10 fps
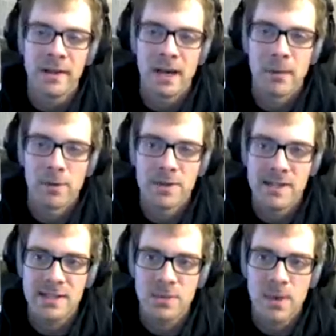Or at least
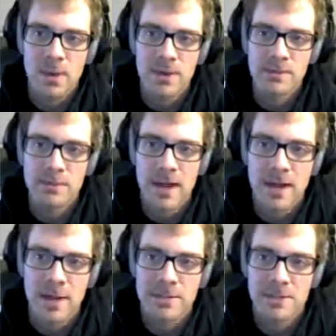that's the way it was in
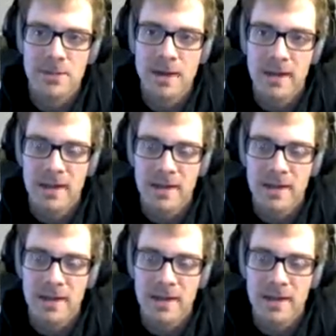Black Ops 3.